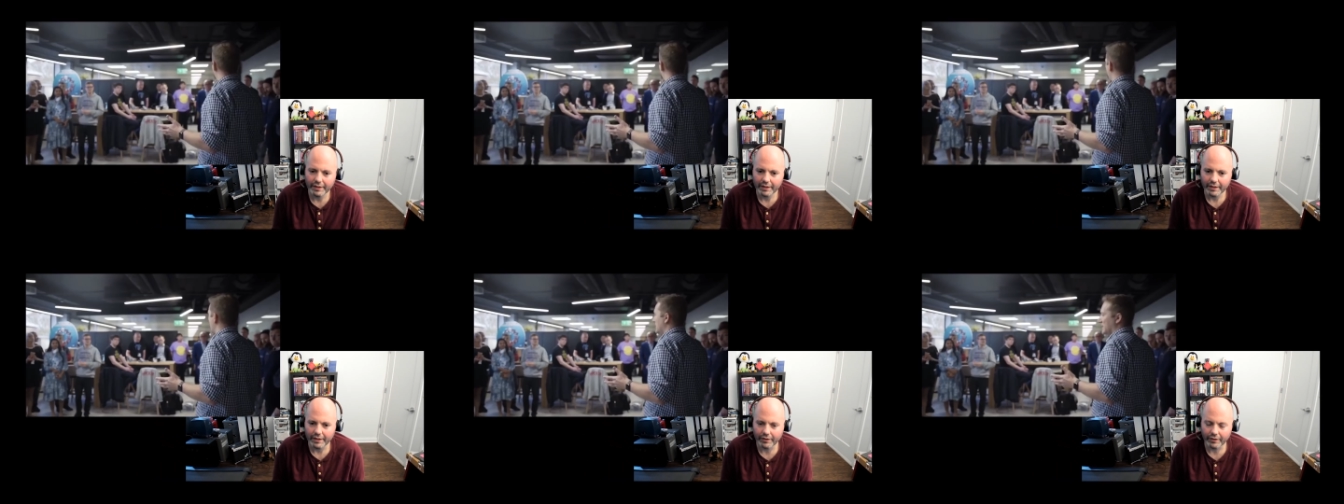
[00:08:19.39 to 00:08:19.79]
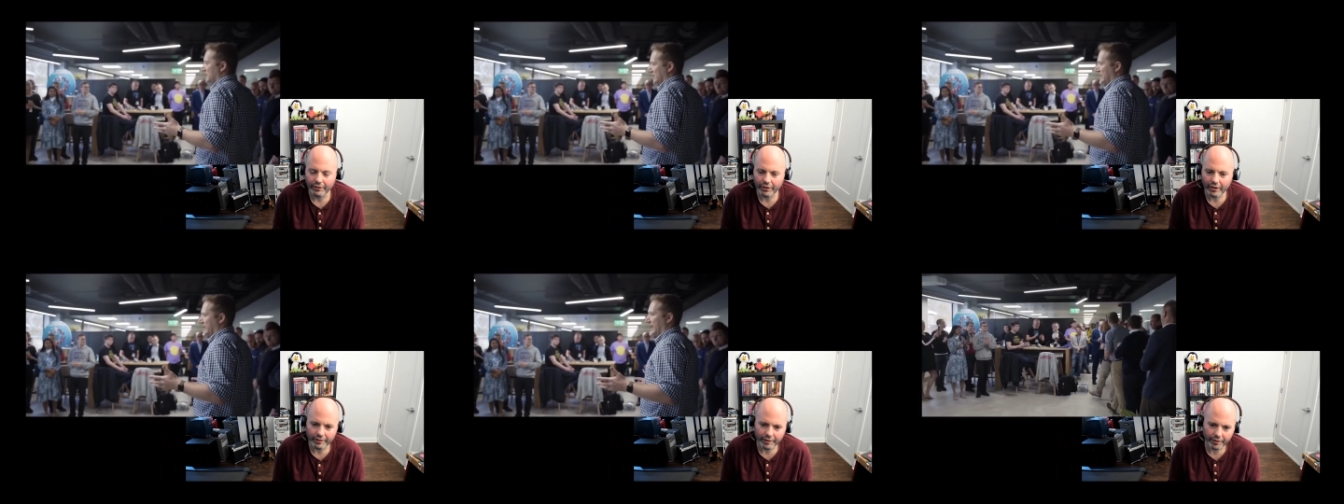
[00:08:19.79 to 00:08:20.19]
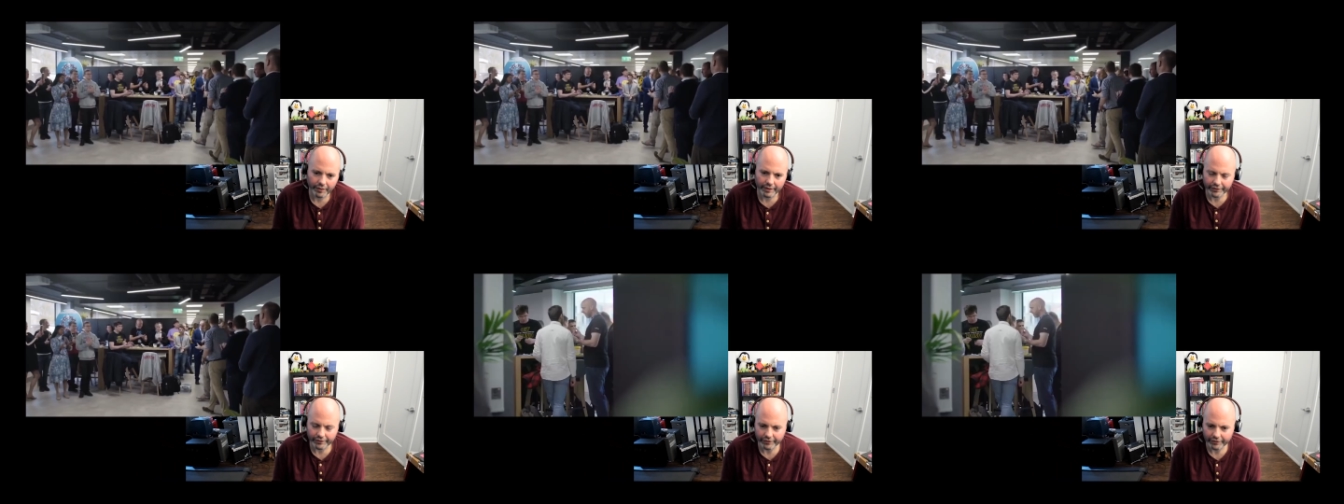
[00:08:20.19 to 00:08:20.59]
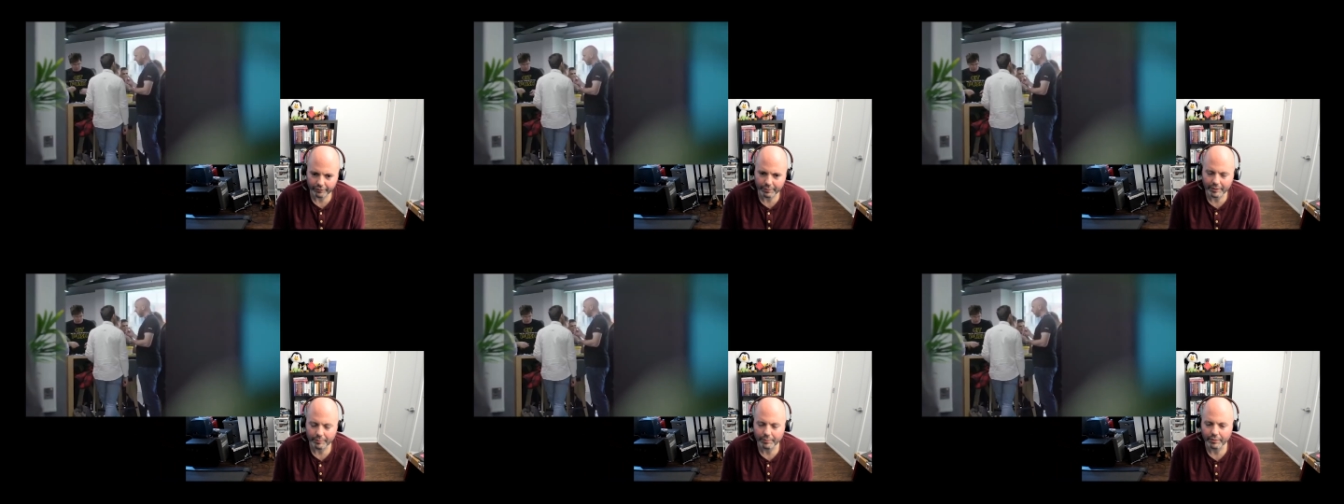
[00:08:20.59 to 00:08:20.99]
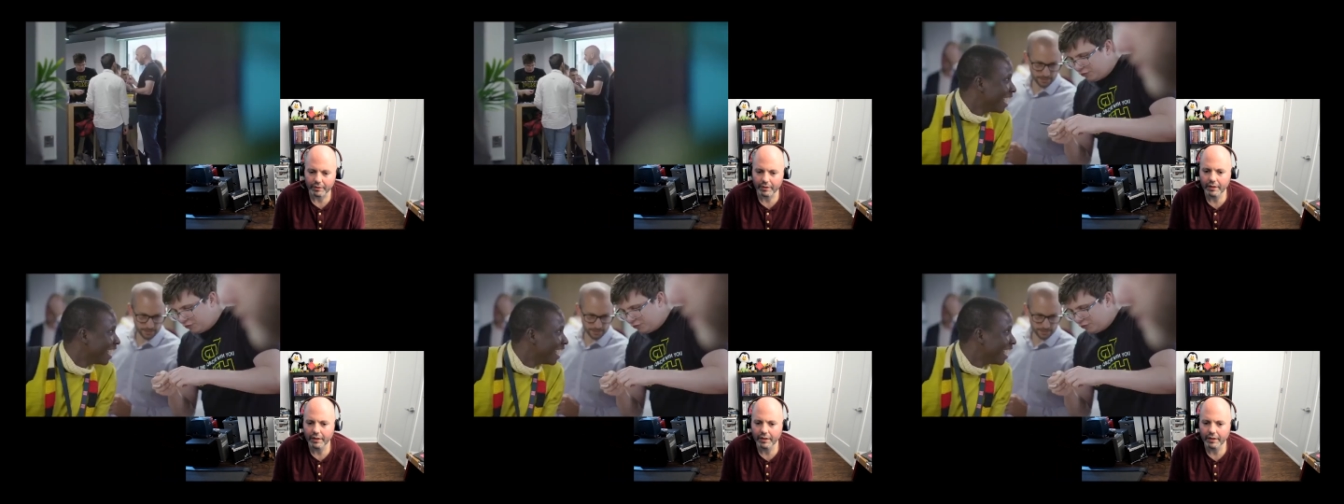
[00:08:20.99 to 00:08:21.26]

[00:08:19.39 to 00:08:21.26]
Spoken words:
not the thousands of people